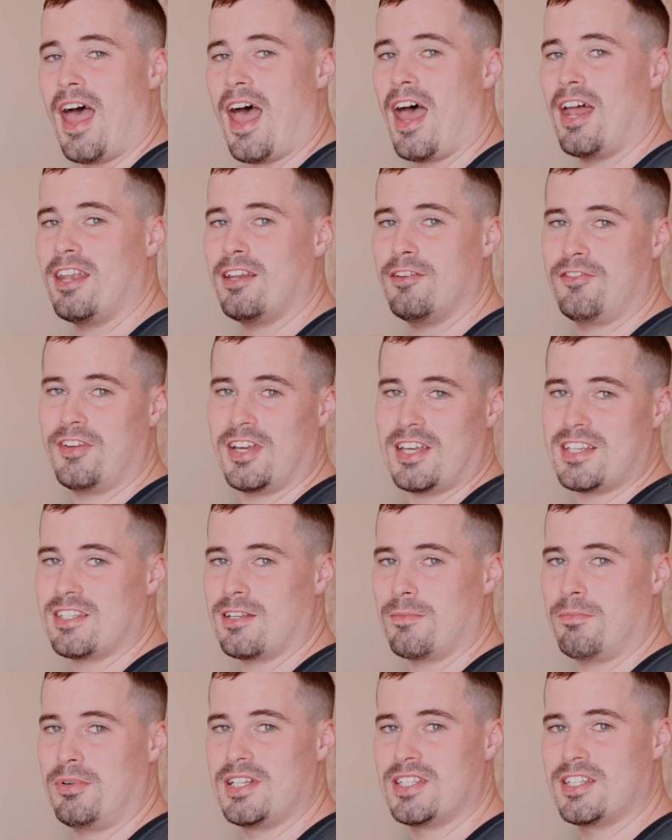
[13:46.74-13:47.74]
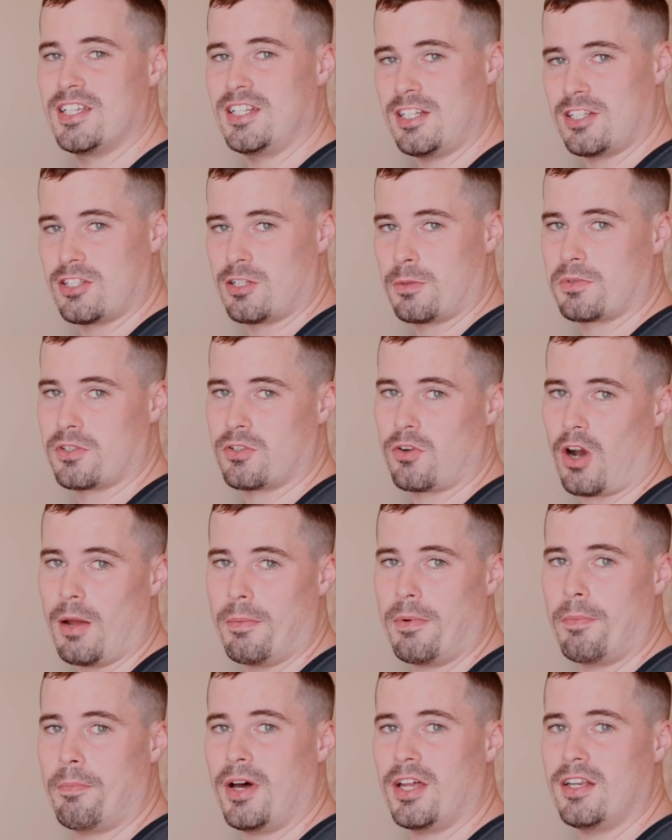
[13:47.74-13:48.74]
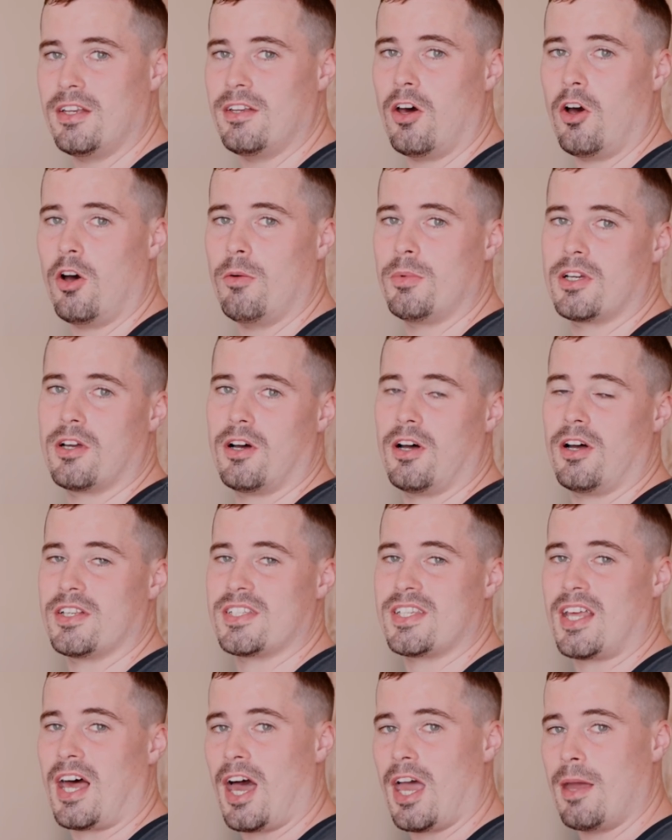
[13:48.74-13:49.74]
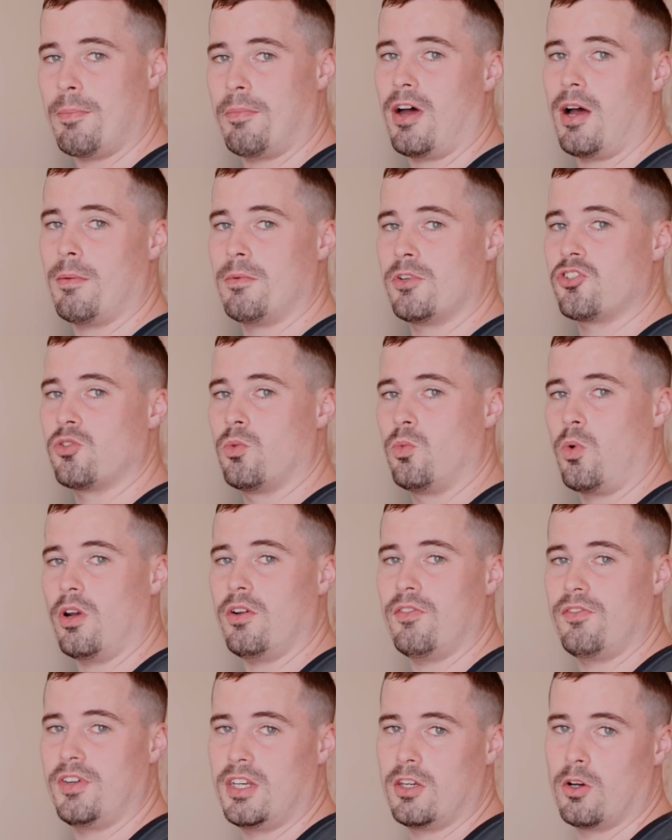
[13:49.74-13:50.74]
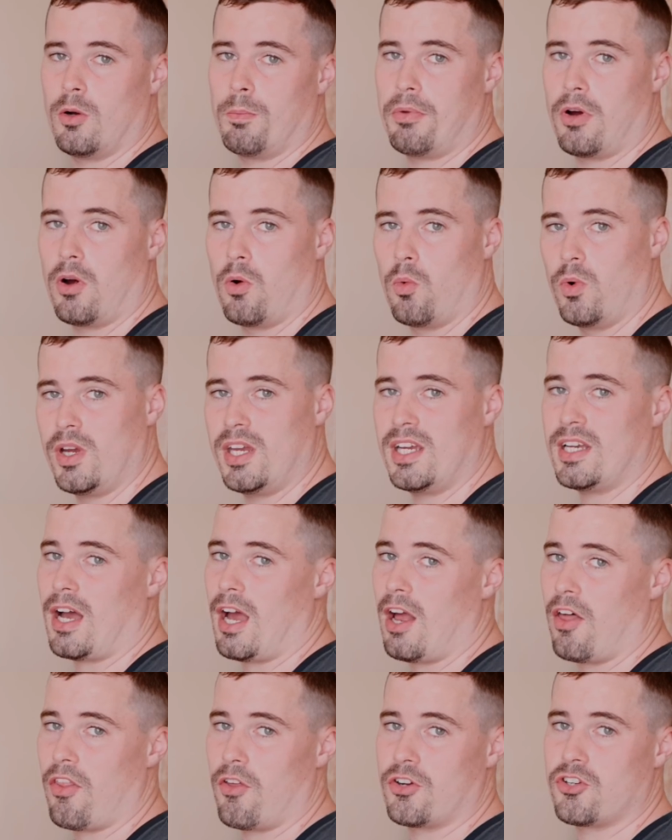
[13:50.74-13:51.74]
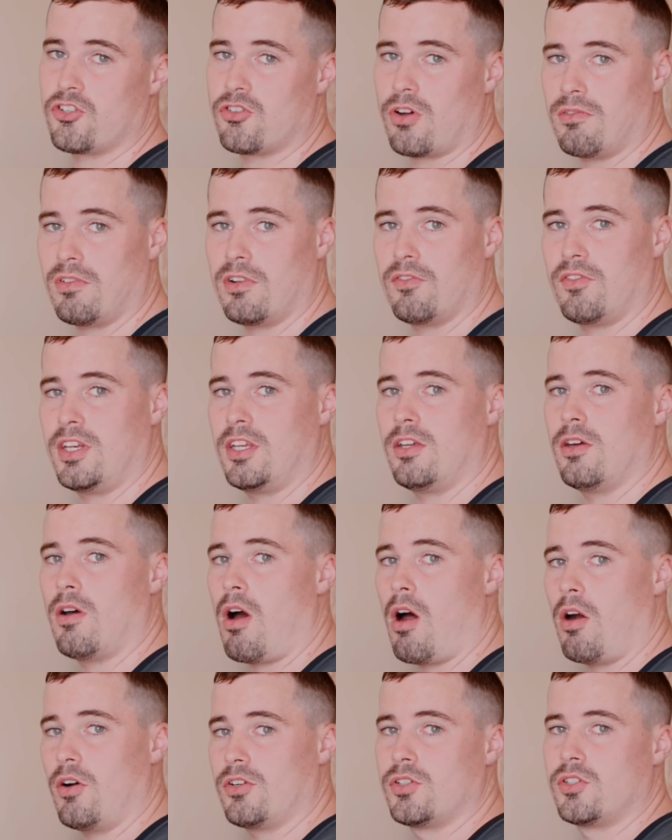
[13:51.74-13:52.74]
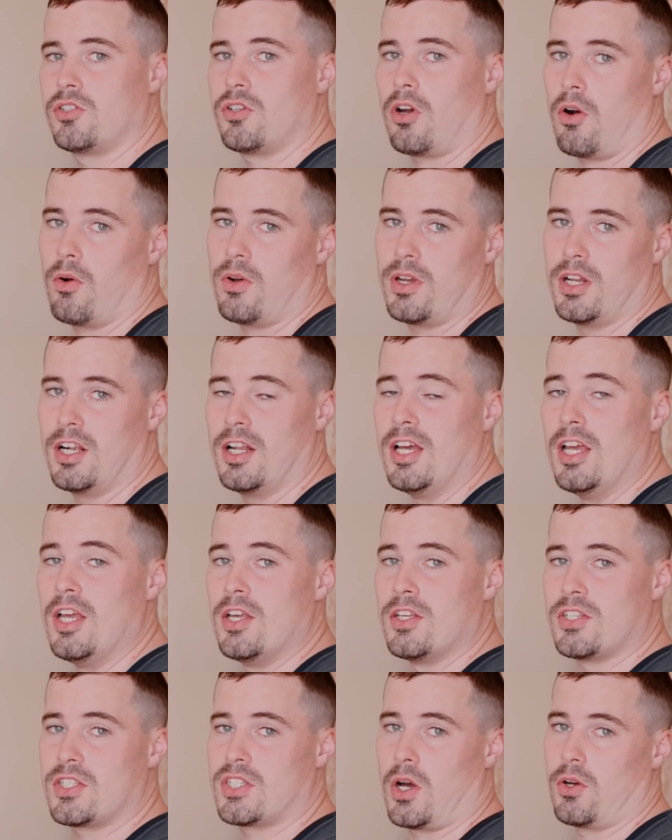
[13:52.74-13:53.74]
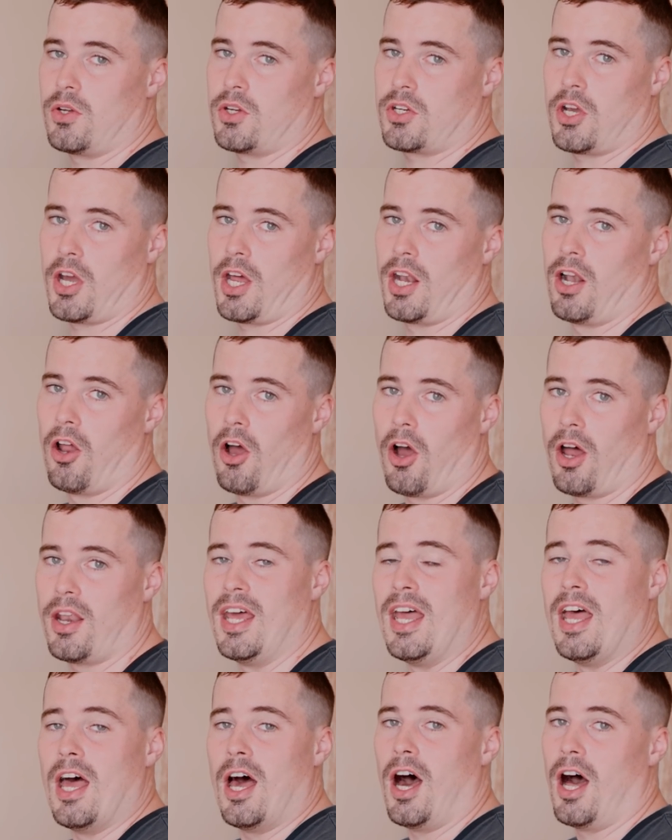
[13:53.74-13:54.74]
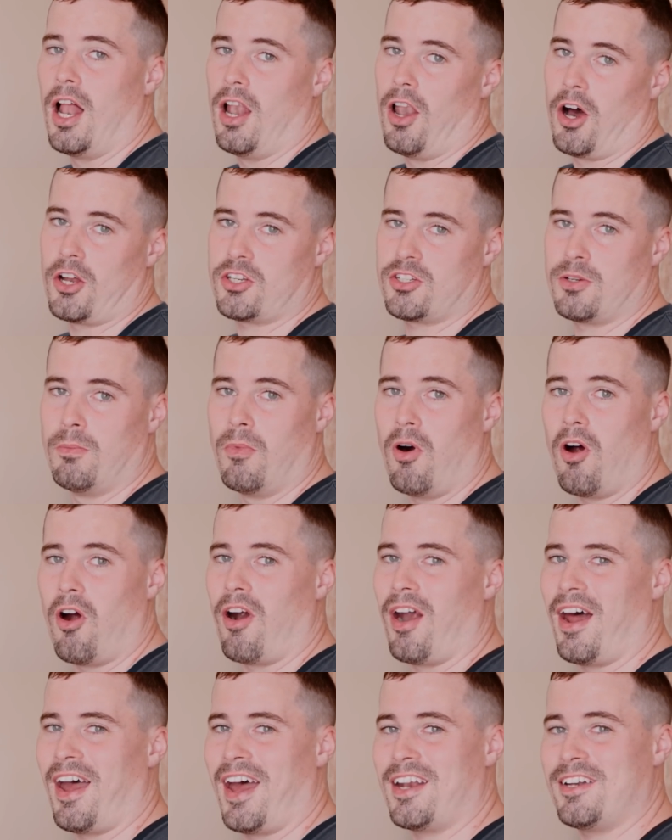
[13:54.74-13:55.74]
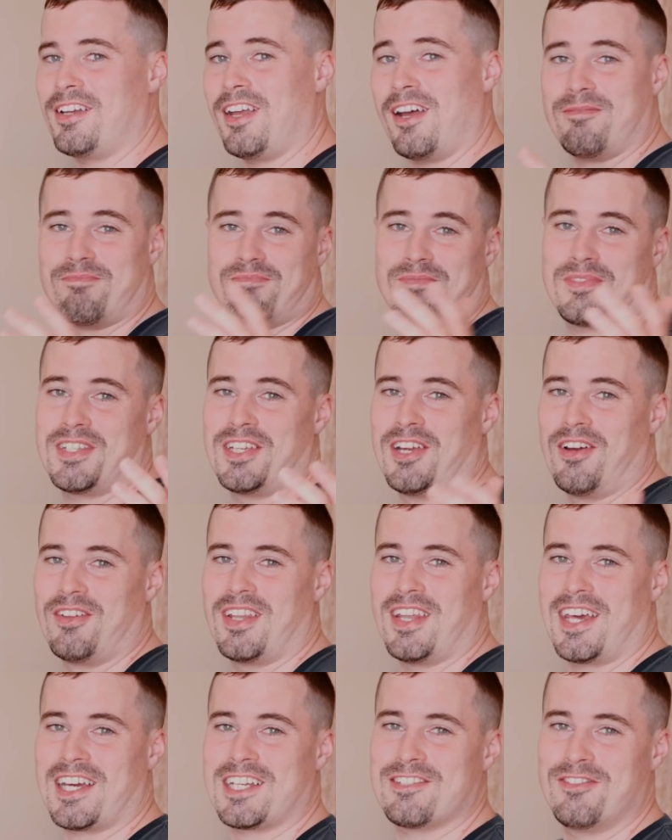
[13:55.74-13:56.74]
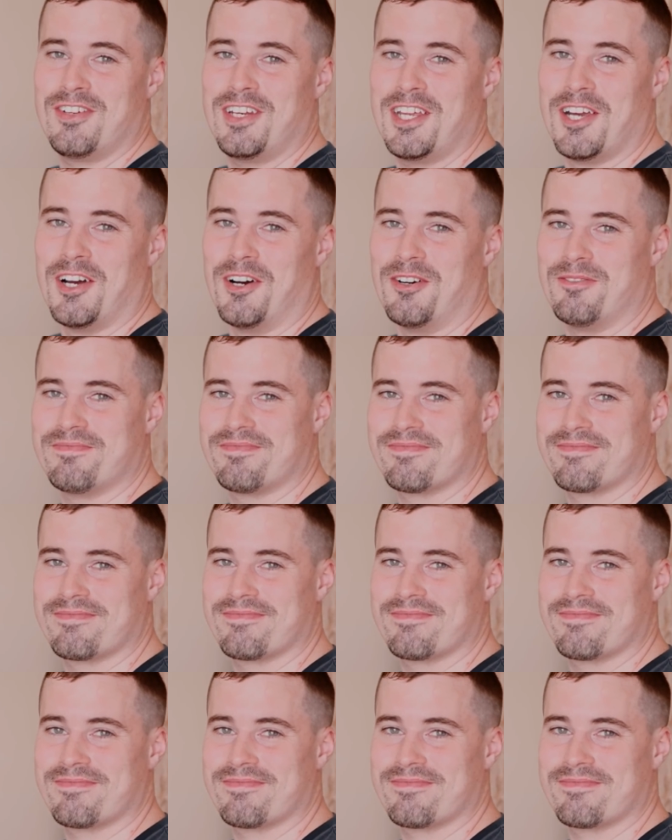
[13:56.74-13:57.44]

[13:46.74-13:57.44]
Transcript: And if yes, then please hit the subscribe button now because I publish one video per week, either a travel video or a tutorial, so you can learn a lot more. And yeah, see you in the next video.